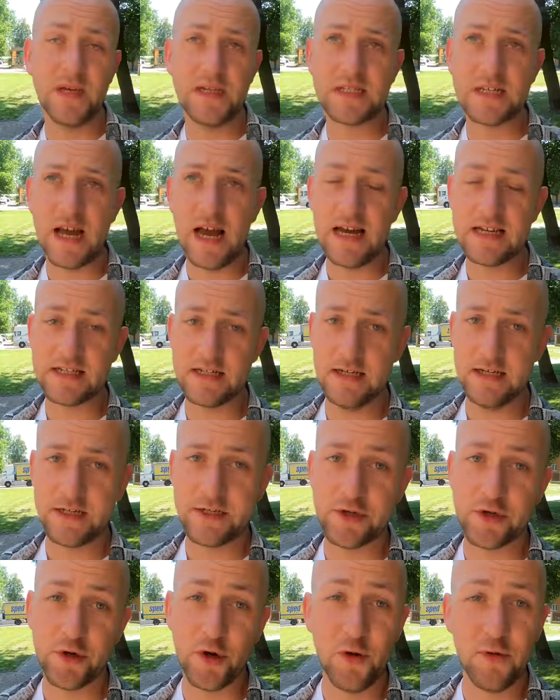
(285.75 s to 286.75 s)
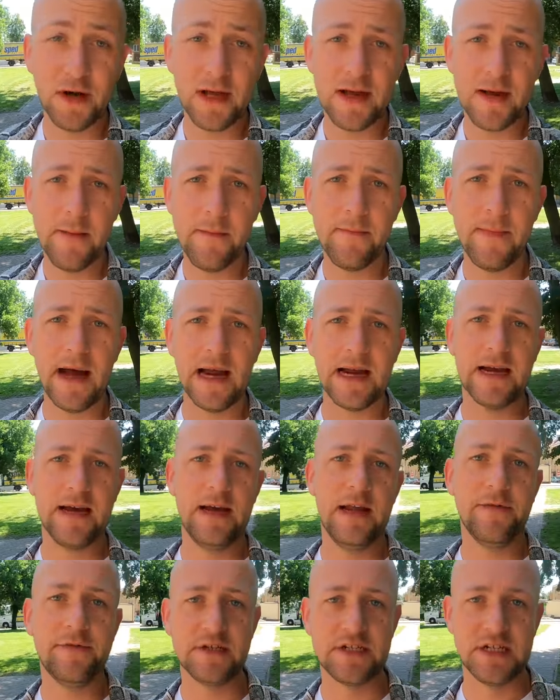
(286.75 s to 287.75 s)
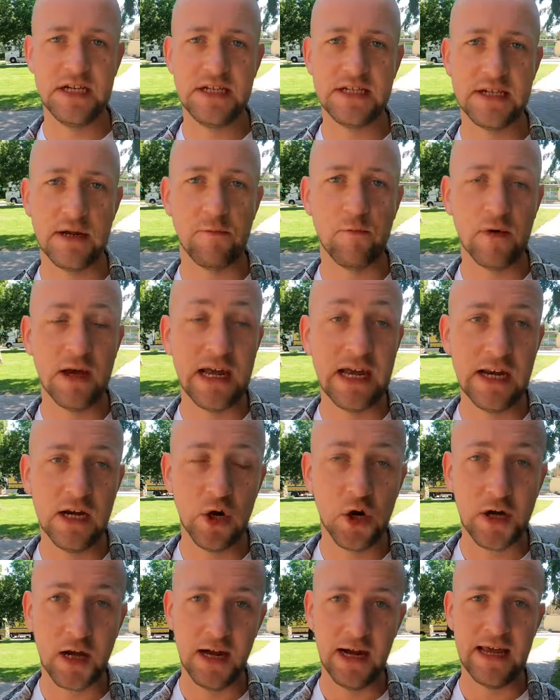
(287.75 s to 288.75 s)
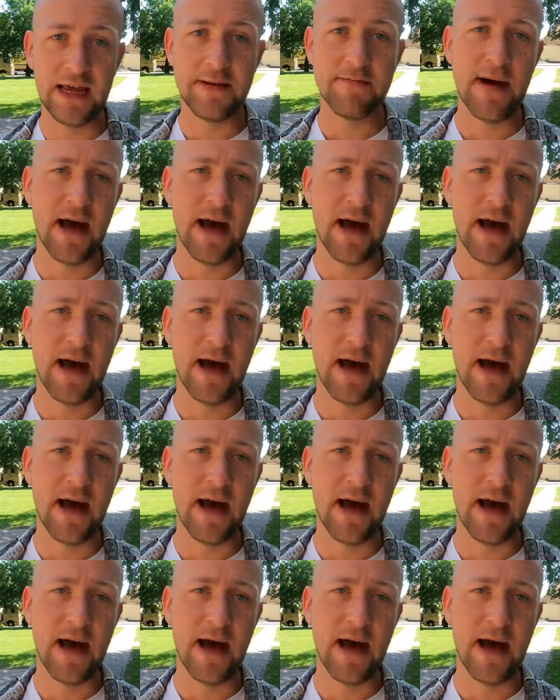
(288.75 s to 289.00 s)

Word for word: This castle is truly magnificent and we luckily